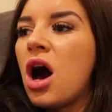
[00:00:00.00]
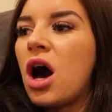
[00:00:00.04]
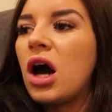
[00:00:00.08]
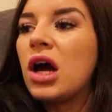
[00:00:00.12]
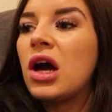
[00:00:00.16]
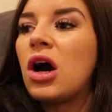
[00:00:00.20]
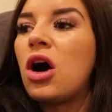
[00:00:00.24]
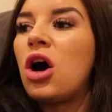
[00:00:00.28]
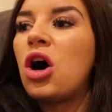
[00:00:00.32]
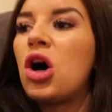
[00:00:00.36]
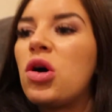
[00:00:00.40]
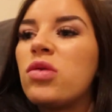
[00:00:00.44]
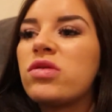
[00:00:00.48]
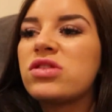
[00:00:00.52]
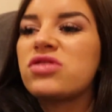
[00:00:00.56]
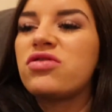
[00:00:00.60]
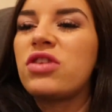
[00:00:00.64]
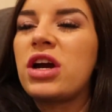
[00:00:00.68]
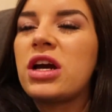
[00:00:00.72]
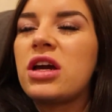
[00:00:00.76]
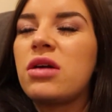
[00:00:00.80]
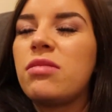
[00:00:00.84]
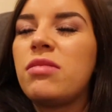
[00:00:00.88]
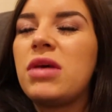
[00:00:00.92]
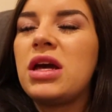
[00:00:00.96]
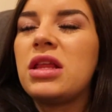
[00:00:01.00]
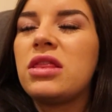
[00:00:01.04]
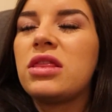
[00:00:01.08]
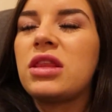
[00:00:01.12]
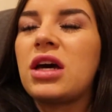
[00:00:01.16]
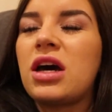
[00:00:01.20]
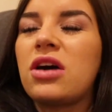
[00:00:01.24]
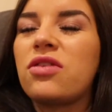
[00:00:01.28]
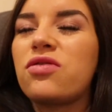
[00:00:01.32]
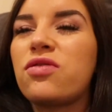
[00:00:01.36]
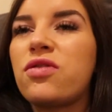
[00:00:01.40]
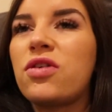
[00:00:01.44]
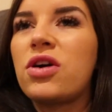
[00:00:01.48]
I always recommend
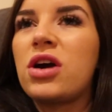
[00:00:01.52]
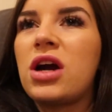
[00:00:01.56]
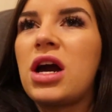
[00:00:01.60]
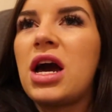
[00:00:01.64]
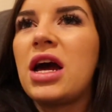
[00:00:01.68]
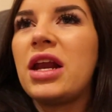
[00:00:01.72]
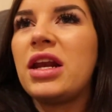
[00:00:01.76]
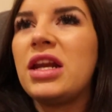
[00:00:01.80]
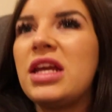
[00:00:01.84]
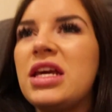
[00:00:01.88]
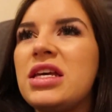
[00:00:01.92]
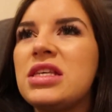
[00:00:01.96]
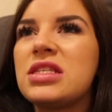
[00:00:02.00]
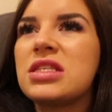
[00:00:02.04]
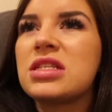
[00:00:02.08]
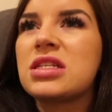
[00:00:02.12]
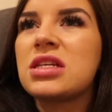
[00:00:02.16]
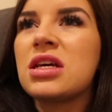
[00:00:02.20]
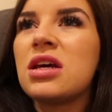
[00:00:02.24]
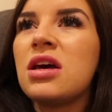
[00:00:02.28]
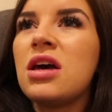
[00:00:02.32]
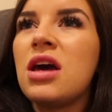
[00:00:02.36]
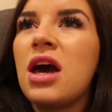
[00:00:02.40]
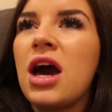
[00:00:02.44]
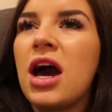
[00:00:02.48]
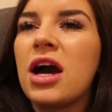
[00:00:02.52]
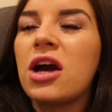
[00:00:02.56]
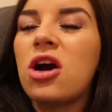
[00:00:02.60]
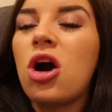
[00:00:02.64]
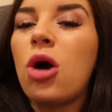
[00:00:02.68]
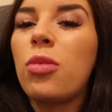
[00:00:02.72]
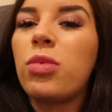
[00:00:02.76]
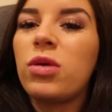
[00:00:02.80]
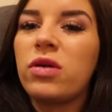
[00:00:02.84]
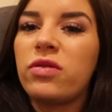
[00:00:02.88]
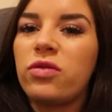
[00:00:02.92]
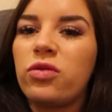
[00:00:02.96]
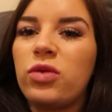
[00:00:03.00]
that for at least a
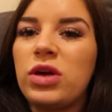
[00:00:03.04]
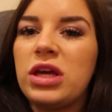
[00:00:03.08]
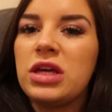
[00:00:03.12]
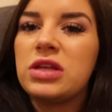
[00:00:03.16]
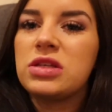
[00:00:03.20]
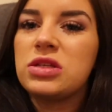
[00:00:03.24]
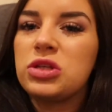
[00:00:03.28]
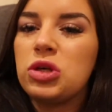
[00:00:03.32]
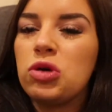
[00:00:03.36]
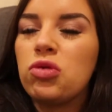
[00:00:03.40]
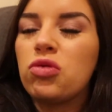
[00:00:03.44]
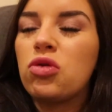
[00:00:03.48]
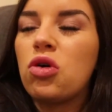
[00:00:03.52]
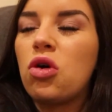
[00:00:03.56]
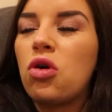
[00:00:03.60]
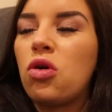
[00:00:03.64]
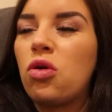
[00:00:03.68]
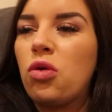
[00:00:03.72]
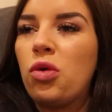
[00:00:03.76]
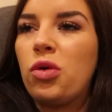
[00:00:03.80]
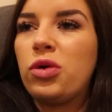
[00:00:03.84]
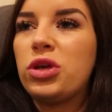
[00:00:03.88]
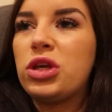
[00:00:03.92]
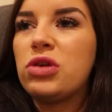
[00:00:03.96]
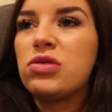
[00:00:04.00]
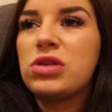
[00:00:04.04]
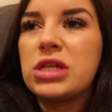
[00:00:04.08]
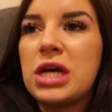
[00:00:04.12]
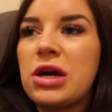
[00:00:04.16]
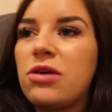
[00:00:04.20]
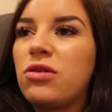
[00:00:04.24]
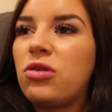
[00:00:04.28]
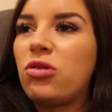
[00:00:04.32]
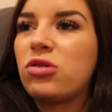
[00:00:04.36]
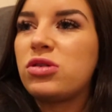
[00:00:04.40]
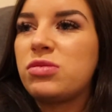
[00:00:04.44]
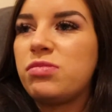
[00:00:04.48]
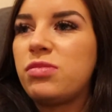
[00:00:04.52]
couple of weeks you go, you
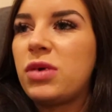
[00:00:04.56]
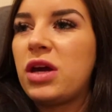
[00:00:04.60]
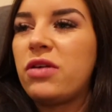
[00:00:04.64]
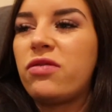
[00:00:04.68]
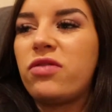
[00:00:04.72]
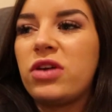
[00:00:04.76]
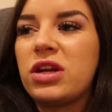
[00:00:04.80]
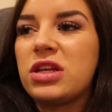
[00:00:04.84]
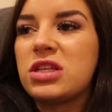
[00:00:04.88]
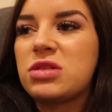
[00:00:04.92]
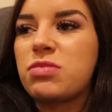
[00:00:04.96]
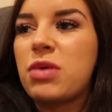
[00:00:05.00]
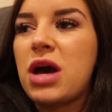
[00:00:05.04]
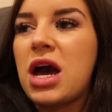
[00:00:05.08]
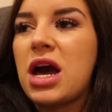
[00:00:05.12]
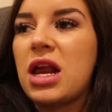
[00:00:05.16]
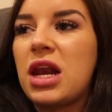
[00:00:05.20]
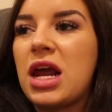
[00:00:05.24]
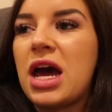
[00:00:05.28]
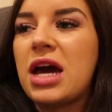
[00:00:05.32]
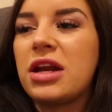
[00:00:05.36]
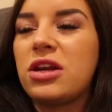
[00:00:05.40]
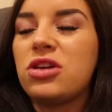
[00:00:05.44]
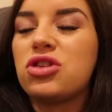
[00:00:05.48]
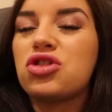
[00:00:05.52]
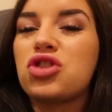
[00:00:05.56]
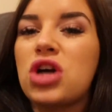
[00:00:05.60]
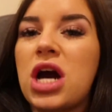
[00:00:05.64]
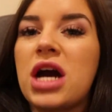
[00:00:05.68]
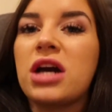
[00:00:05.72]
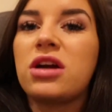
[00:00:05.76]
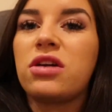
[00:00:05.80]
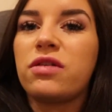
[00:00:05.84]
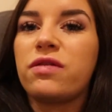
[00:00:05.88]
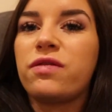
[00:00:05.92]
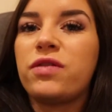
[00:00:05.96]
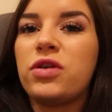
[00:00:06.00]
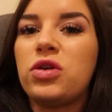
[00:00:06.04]
download MyFitnessPal and you
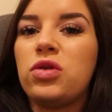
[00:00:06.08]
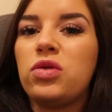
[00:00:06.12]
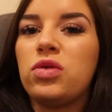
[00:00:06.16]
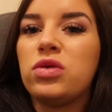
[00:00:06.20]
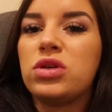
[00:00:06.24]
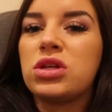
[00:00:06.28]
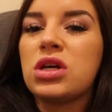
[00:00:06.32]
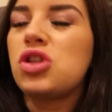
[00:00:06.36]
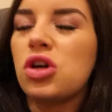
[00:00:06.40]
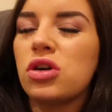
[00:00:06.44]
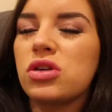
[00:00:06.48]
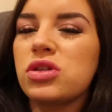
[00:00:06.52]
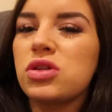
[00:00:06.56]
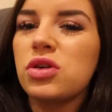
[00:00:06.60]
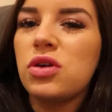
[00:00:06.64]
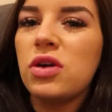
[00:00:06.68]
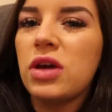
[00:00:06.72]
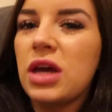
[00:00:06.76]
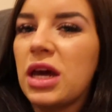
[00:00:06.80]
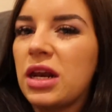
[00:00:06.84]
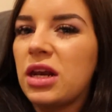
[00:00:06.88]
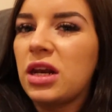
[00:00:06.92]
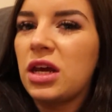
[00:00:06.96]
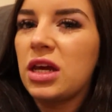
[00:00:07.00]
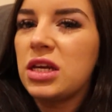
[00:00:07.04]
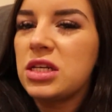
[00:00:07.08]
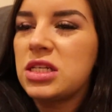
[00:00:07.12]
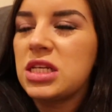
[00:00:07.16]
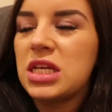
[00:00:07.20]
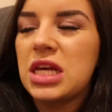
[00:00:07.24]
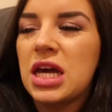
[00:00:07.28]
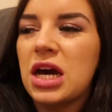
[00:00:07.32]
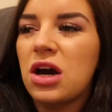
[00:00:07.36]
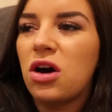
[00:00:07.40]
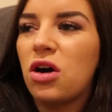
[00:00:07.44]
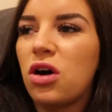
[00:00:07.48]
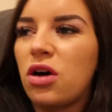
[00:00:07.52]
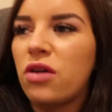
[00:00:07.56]
track your food just so you get an
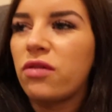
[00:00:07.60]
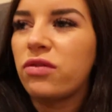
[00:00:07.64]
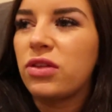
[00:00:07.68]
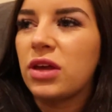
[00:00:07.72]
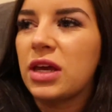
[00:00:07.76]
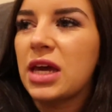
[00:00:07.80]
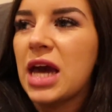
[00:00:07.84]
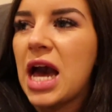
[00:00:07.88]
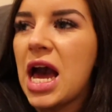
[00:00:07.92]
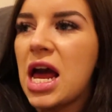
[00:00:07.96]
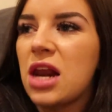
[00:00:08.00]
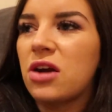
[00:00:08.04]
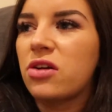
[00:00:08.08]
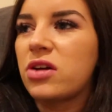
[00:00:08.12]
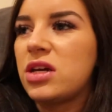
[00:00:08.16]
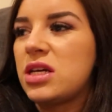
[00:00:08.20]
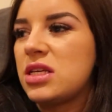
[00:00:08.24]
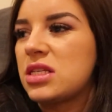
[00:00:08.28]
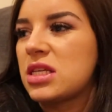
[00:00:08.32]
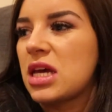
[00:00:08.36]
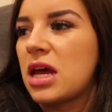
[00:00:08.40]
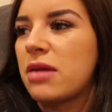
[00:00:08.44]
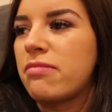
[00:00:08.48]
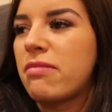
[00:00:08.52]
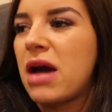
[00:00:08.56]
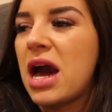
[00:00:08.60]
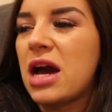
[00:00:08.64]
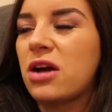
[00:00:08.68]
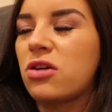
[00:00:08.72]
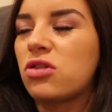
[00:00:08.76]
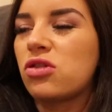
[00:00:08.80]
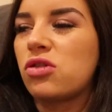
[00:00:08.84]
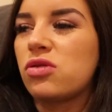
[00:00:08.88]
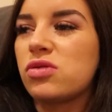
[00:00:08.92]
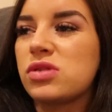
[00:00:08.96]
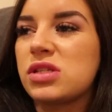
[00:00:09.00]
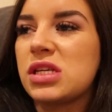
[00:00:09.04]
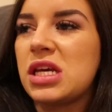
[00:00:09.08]
idea of the calories and
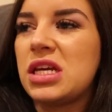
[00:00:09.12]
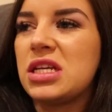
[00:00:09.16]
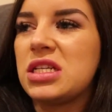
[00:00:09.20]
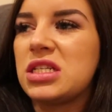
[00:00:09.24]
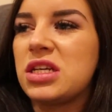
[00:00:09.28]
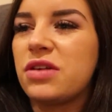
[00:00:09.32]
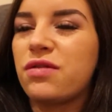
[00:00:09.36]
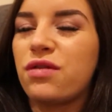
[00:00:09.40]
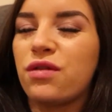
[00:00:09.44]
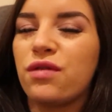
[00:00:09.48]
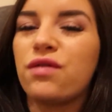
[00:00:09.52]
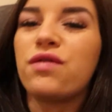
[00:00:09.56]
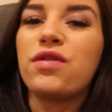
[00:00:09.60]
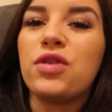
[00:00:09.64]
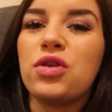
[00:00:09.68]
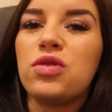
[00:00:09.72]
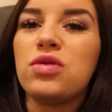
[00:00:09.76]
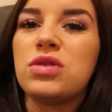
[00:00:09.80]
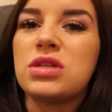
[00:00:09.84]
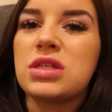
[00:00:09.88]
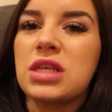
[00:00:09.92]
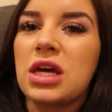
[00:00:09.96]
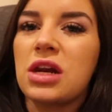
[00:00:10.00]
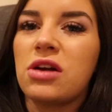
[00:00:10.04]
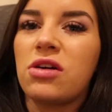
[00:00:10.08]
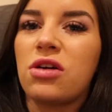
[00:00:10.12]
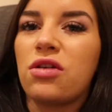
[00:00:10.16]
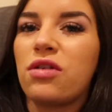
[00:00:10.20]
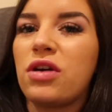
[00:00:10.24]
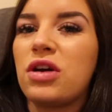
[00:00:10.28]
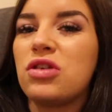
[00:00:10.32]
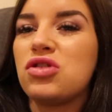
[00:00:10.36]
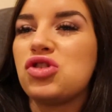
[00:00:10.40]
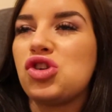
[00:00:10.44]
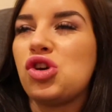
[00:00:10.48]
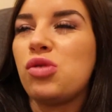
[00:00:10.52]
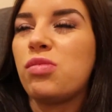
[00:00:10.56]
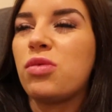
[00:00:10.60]
macros in different foods that are
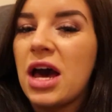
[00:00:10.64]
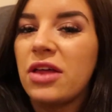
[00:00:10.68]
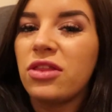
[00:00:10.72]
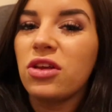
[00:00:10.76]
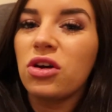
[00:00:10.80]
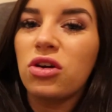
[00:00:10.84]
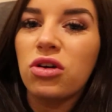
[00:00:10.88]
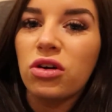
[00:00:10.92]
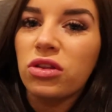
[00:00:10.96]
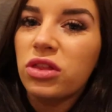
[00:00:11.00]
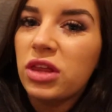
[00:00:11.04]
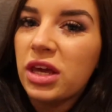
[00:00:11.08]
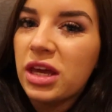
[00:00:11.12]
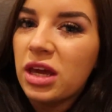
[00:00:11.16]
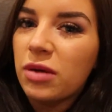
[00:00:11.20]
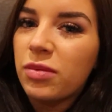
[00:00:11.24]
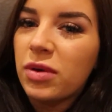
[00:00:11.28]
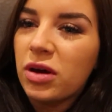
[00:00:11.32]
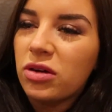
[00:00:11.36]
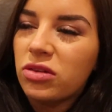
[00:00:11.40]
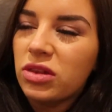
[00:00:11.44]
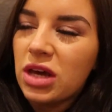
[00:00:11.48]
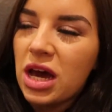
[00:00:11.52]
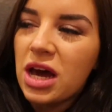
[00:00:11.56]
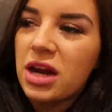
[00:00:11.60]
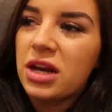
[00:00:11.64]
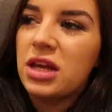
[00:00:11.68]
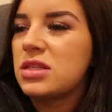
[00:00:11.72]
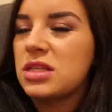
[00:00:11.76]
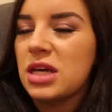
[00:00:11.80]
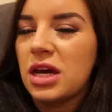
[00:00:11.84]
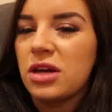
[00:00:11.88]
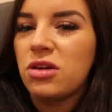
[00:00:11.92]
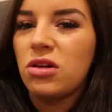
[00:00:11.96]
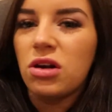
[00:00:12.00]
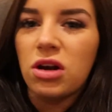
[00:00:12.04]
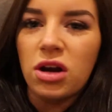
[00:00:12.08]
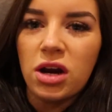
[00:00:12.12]
around you. And the good thing about that is
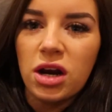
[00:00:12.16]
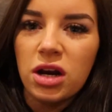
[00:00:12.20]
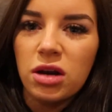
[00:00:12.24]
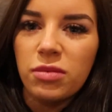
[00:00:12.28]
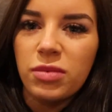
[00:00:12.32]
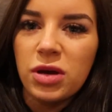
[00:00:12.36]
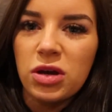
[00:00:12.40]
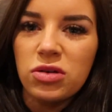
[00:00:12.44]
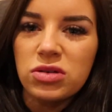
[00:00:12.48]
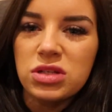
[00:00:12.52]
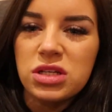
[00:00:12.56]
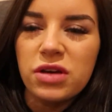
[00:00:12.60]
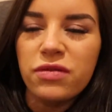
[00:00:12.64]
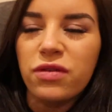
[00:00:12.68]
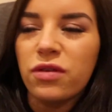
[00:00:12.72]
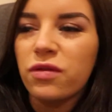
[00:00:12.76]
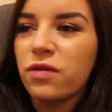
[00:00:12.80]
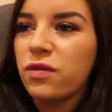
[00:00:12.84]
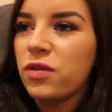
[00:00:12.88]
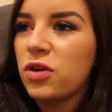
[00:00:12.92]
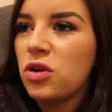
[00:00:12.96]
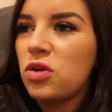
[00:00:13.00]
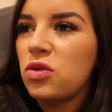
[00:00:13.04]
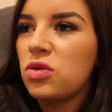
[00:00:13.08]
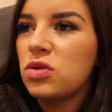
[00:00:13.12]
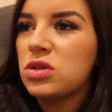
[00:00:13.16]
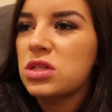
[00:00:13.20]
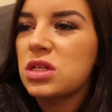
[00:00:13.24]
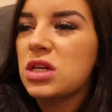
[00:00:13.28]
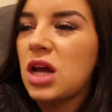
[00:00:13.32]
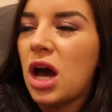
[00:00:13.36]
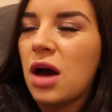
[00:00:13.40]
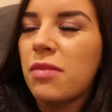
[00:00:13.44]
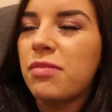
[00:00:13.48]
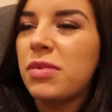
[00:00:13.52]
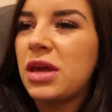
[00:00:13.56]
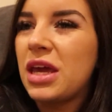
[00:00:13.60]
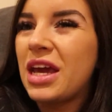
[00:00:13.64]
that you learn about different foods
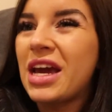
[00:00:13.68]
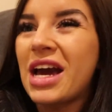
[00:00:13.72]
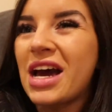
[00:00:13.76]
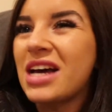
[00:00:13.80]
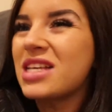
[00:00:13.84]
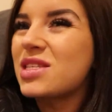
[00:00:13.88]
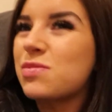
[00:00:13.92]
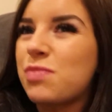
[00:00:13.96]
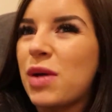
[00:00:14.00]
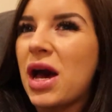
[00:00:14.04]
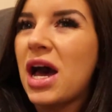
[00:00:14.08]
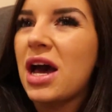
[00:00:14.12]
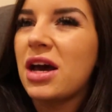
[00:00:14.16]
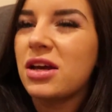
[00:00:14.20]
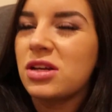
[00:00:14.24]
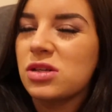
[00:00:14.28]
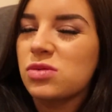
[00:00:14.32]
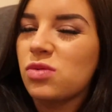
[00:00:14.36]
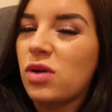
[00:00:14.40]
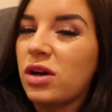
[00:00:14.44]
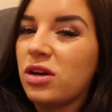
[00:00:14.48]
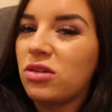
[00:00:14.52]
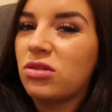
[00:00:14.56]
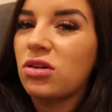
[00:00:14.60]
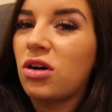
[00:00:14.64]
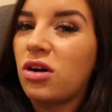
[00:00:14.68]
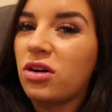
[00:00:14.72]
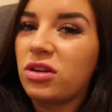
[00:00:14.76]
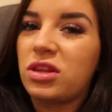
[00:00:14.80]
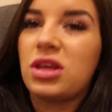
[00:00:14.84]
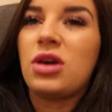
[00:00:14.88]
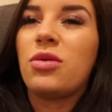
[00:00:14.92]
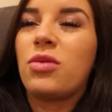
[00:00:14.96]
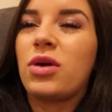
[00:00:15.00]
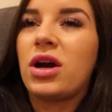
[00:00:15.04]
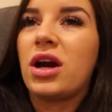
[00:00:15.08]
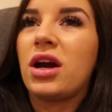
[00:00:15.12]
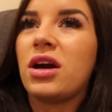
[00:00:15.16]
not being as bad as what you thought
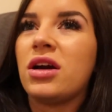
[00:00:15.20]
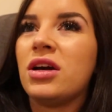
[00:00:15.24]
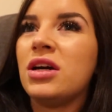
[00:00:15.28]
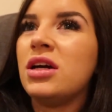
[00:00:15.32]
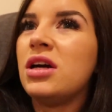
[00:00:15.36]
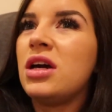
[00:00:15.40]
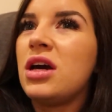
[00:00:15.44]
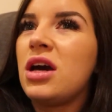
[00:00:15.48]
they were.